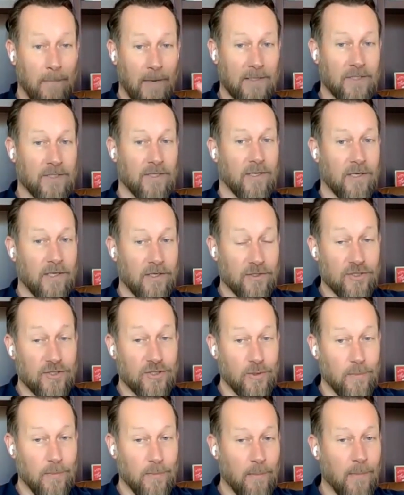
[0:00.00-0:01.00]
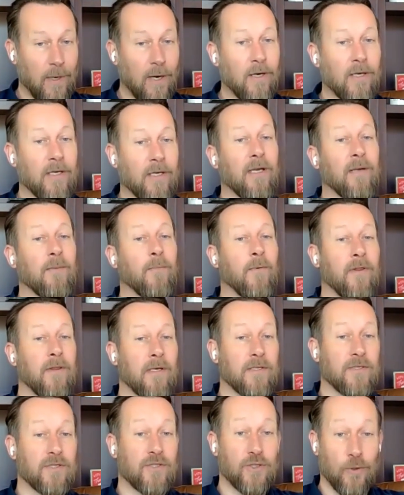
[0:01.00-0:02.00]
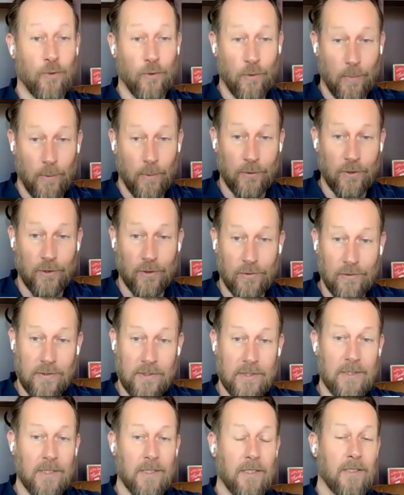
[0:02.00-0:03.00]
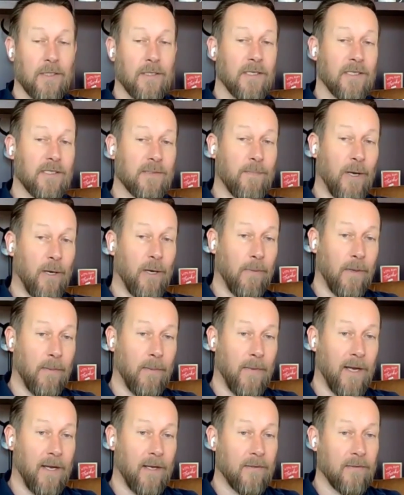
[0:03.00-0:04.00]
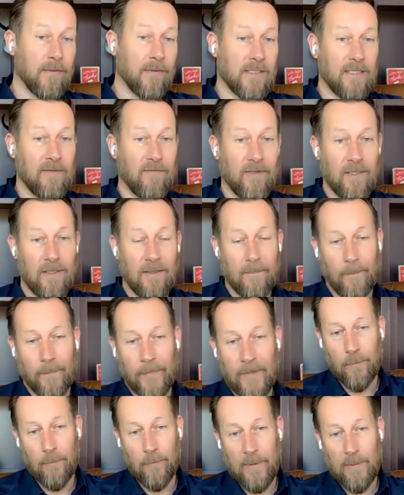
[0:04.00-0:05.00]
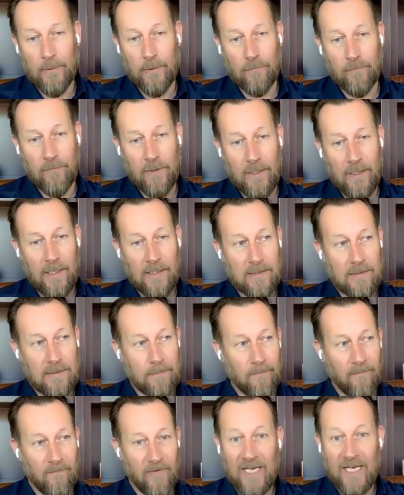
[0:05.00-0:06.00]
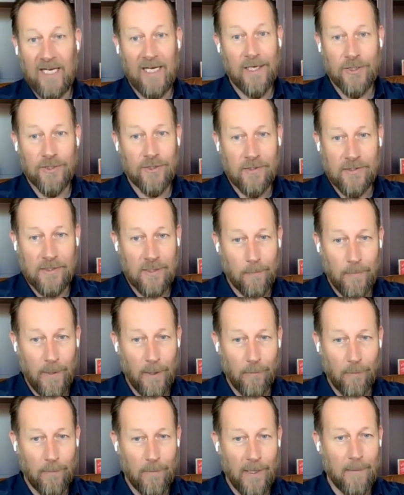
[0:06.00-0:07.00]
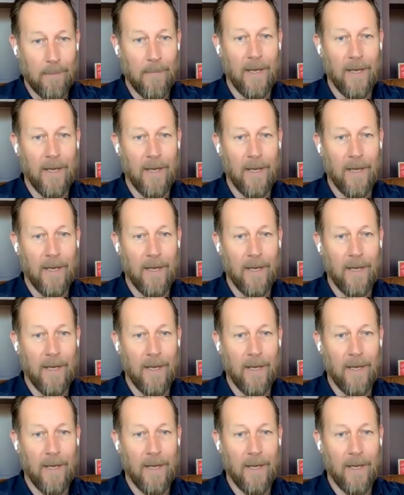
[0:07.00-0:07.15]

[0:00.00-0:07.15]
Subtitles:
much of the consumer market, whether it's durable goods, is powered by metals. Even, people don't realize vacations are powered by